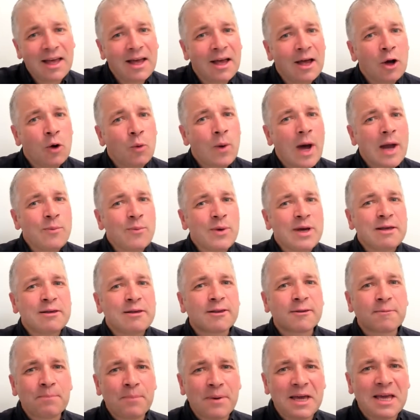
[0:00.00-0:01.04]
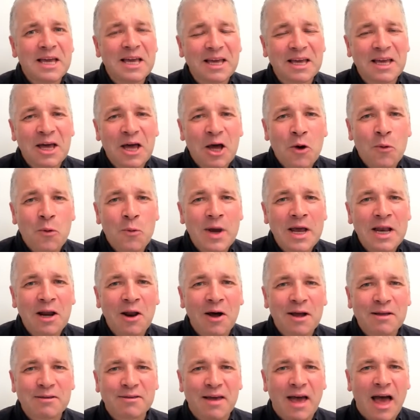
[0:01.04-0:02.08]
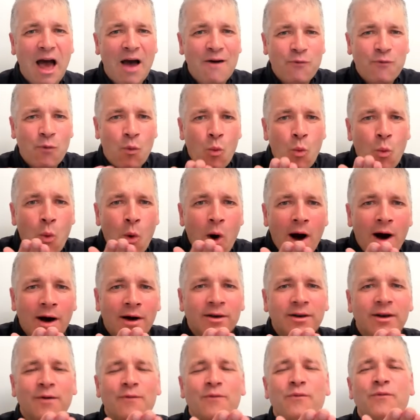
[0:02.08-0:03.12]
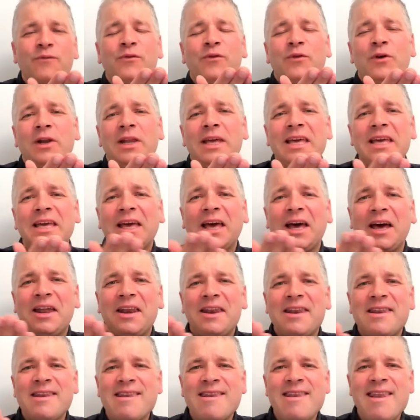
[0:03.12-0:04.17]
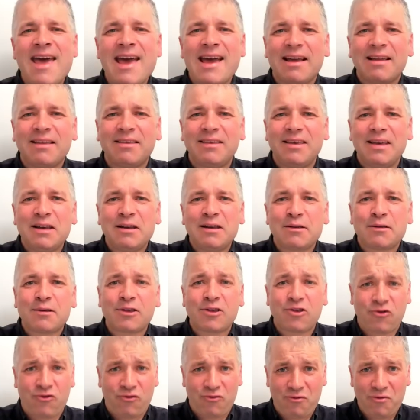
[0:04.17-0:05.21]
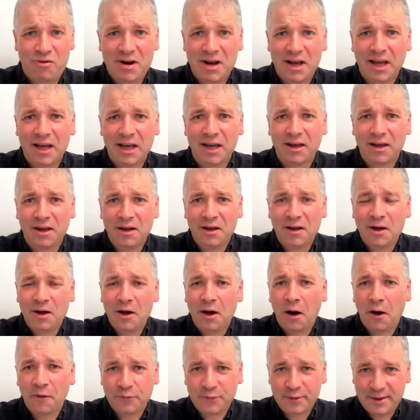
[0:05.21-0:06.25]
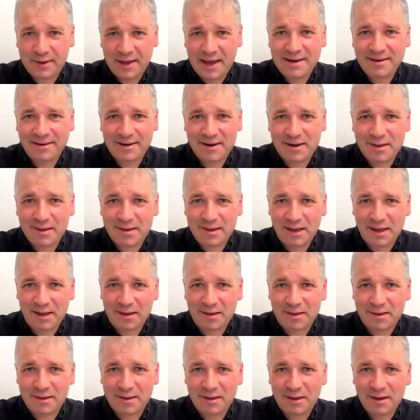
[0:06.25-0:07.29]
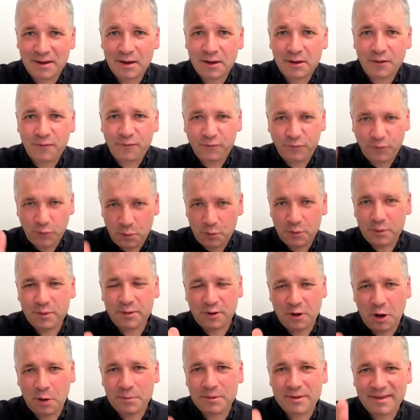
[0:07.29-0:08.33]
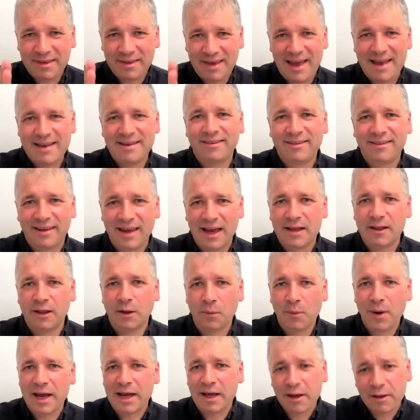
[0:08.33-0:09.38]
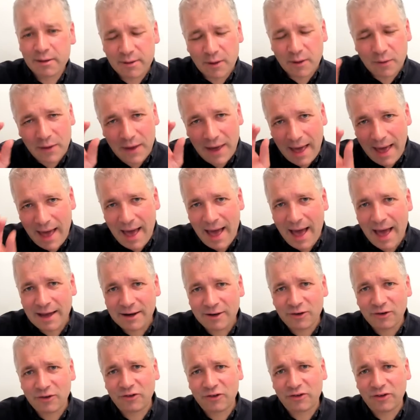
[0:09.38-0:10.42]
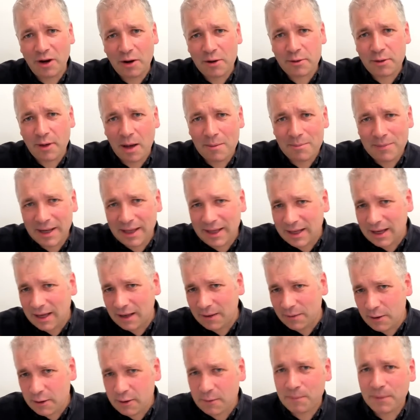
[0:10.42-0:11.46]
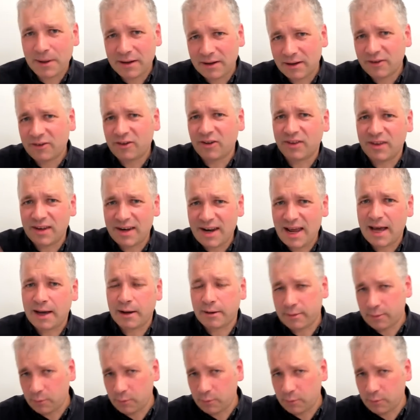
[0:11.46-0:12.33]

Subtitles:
When we speak, we like to have one fully connected string of sentences. The full stops tend to get in the way. So the and shows I'm linking this bit to the next.